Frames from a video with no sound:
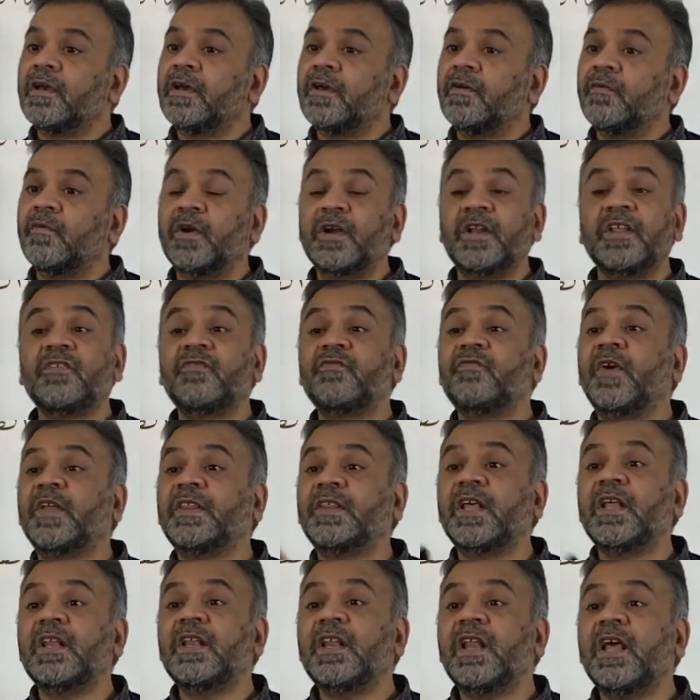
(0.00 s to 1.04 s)
what is
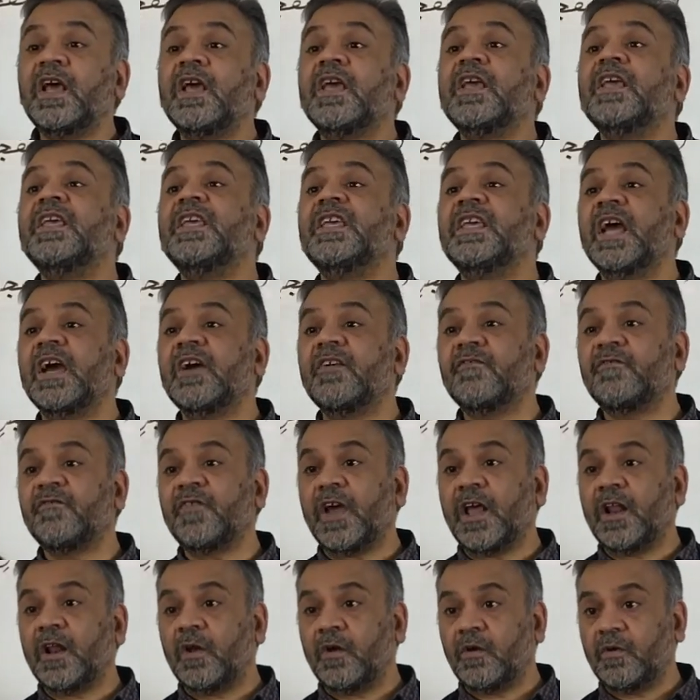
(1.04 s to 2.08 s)
fatan? Young
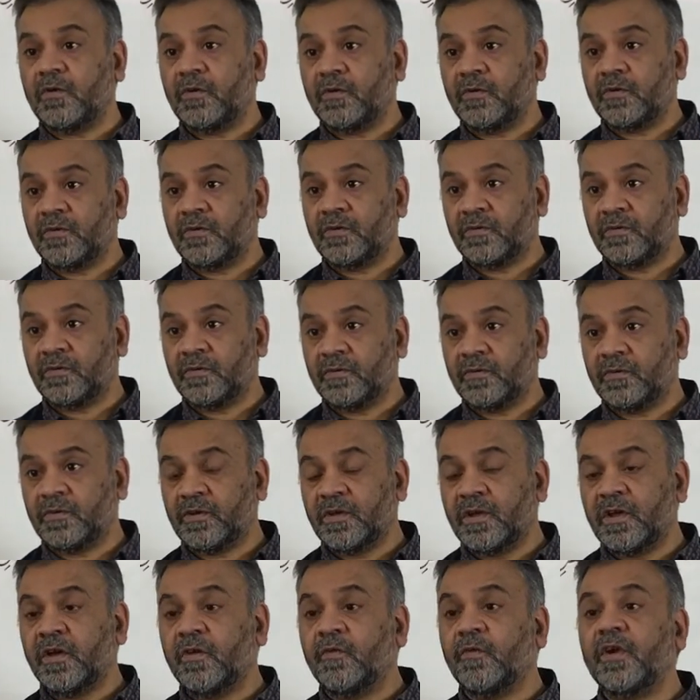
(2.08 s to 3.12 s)
fellow.
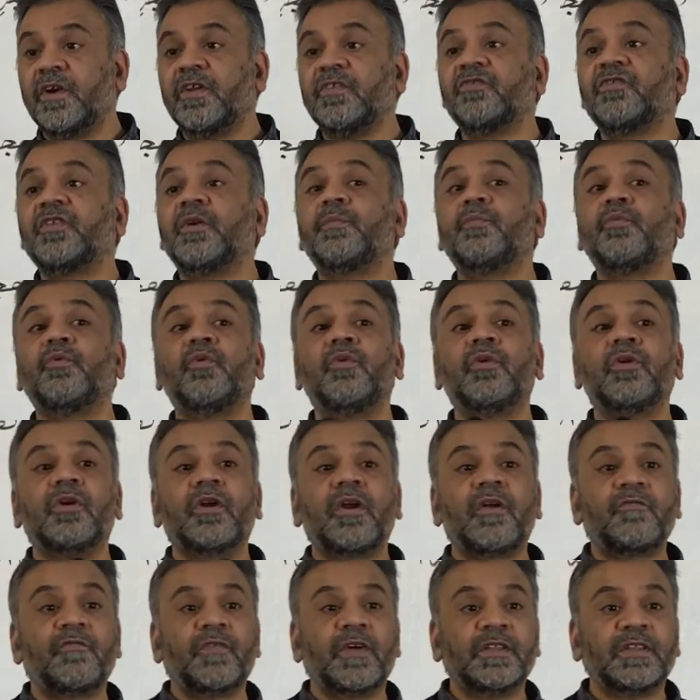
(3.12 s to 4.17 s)
What is the plural
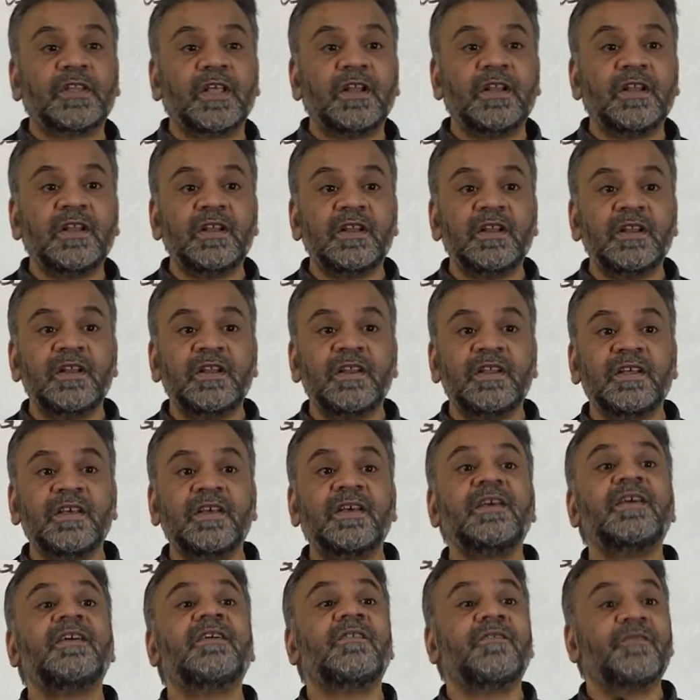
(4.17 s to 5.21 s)
of fatan?
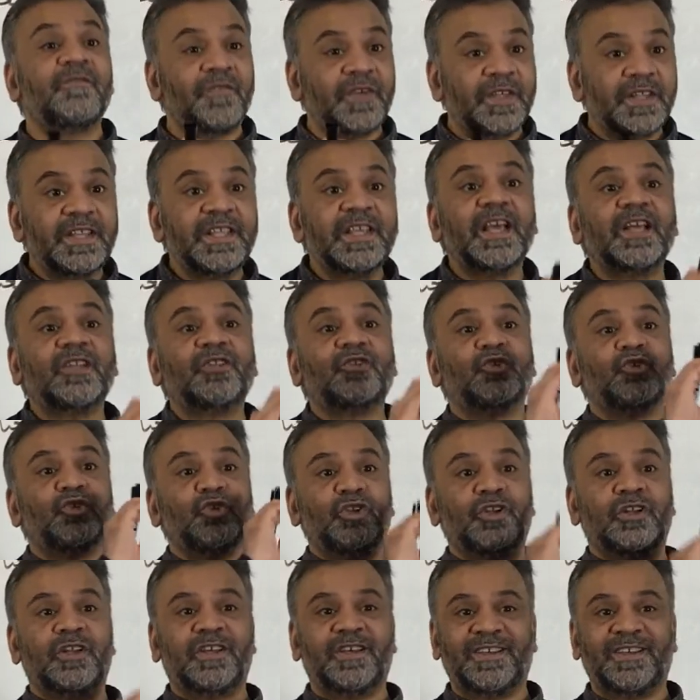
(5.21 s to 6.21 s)
Fityatun.